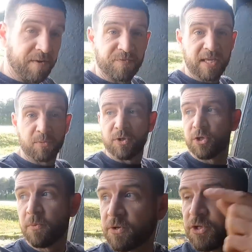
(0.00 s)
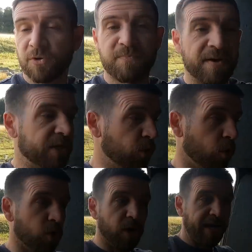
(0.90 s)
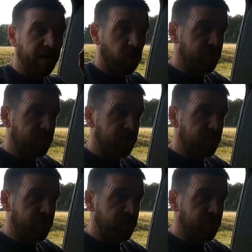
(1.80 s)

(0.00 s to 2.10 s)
if this was someone stood by the door and it